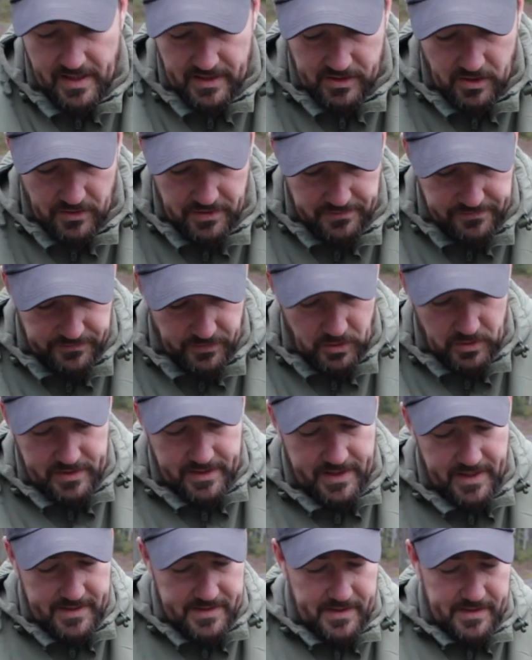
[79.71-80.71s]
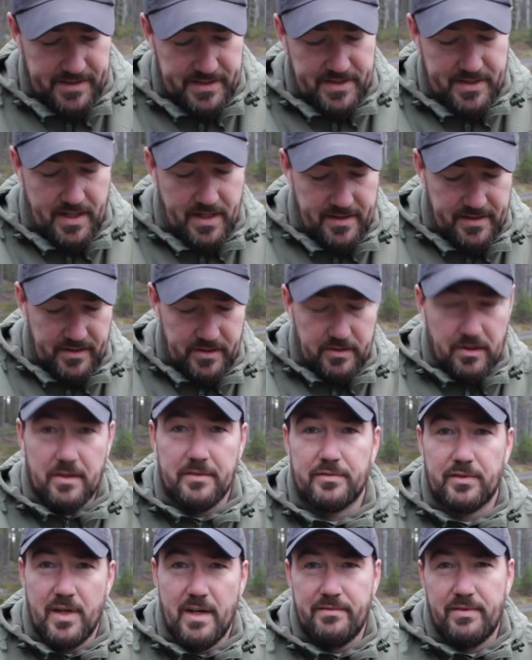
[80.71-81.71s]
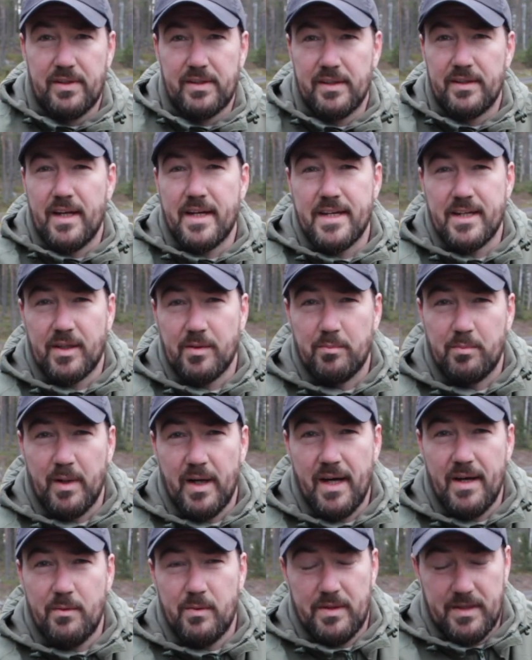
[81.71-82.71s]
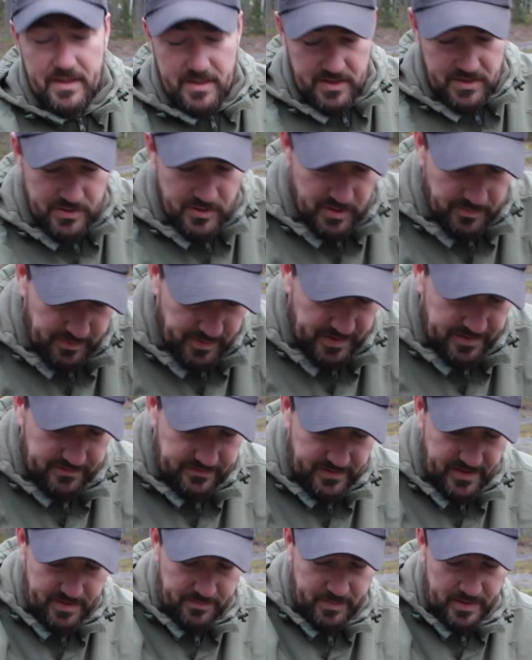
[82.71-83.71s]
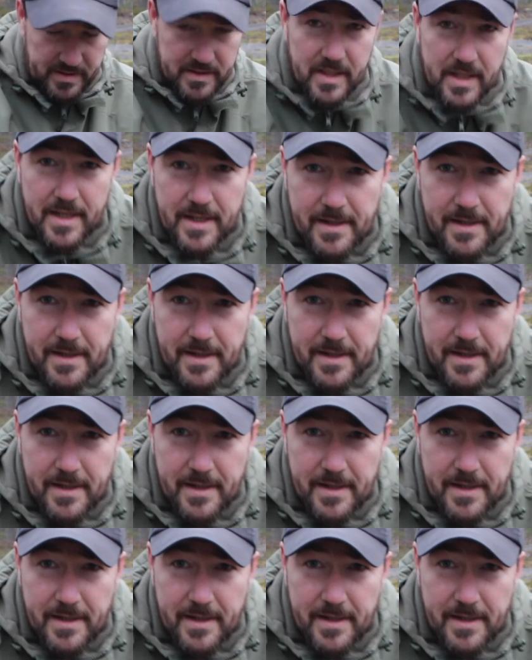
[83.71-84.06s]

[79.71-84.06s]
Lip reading: I got the full kit. I decided to go for everything that you can buy with this Snow Peak fire pit,